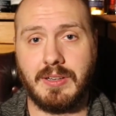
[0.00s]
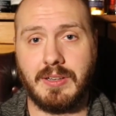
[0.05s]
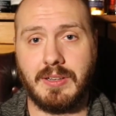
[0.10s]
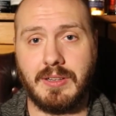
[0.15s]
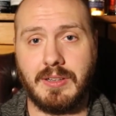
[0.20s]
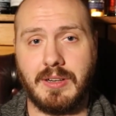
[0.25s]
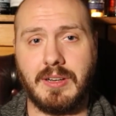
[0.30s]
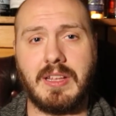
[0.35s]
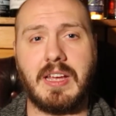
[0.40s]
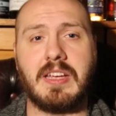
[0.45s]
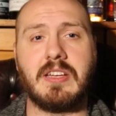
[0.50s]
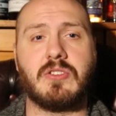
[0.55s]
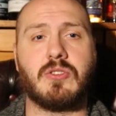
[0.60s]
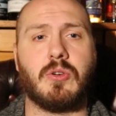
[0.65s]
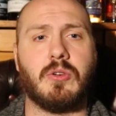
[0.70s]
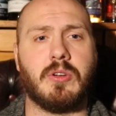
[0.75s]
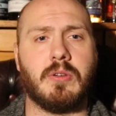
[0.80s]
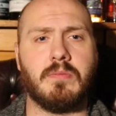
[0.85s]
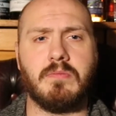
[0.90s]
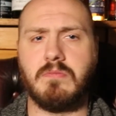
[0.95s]
The guide
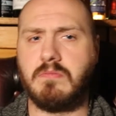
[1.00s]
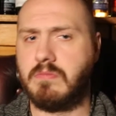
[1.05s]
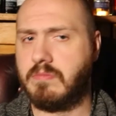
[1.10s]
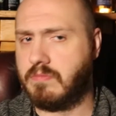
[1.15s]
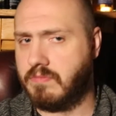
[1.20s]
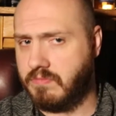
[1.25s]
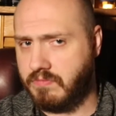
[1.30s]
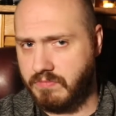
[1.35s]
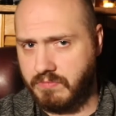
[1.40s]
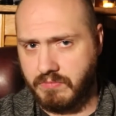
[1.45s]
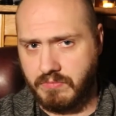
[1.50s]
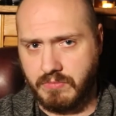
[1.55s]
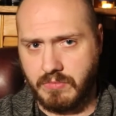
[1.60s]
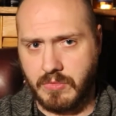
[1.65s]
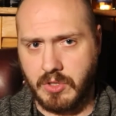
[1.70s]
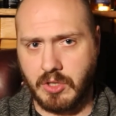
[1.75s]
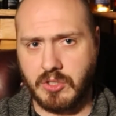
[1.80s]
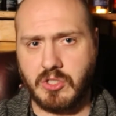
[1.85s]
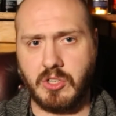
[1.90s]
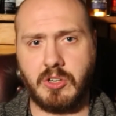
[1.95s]
told them
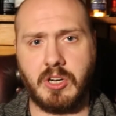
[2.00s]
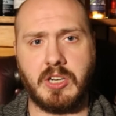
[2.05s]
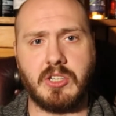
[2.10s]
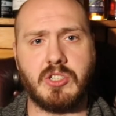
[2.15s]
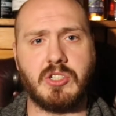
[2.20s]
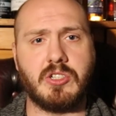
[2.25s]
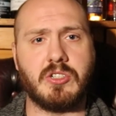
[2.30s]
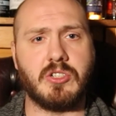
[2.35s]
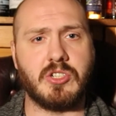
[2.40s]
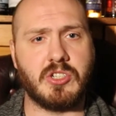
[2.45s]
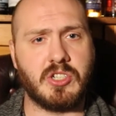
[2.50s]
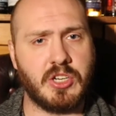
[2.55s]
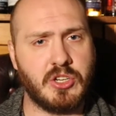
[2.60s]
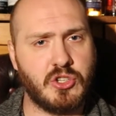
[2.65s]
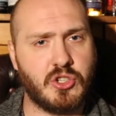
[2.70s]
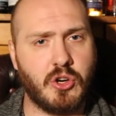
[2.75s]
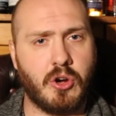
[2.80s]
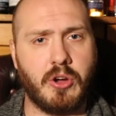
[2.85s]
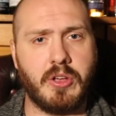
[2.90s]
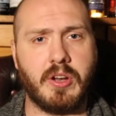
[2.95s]
not to rush, just
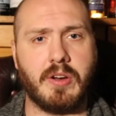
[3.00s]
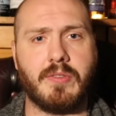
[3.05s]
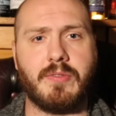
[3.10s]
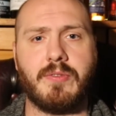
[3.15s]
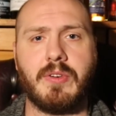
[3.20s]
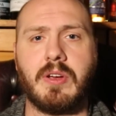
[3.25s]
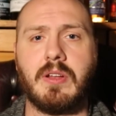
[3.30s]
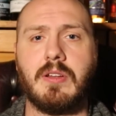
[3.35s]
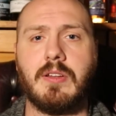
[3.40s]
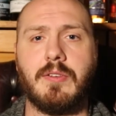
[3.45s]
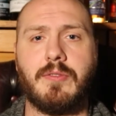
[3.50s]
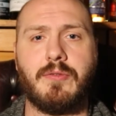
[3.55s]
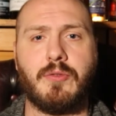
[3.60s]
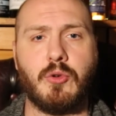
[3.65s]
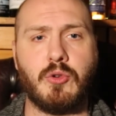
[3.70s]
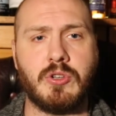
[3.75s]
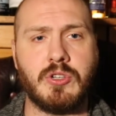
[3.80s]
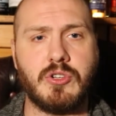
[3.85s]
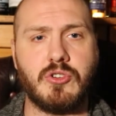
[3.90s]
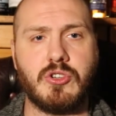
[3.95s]
enjoy their fill of
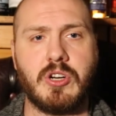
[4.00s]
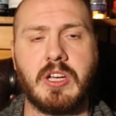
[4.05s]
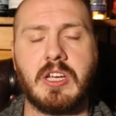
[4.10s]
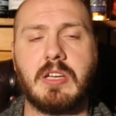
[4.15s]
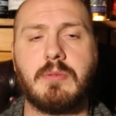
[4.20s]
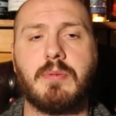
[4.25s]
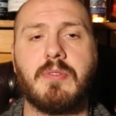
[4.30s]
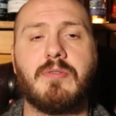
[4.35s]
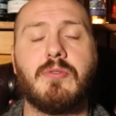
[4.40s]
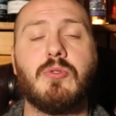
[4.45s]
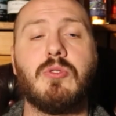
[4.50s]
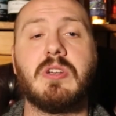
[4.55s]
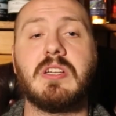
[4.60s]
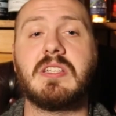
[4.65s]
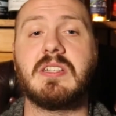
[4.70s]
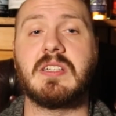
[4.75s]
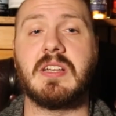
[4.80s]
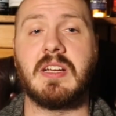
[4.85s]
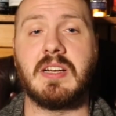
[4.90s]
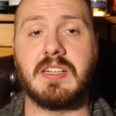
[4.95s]
food and drink before they
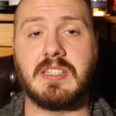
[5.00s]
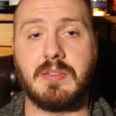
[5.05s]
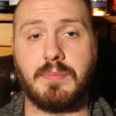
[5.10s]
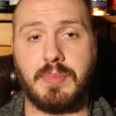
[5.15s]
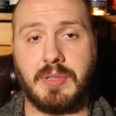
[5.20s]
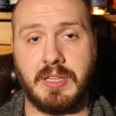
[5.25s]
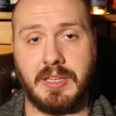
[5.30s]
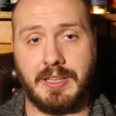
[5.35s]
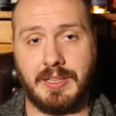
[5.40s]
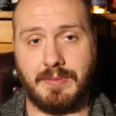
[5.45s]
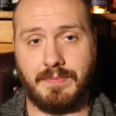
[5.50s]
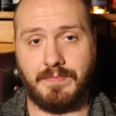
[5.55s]
start to play.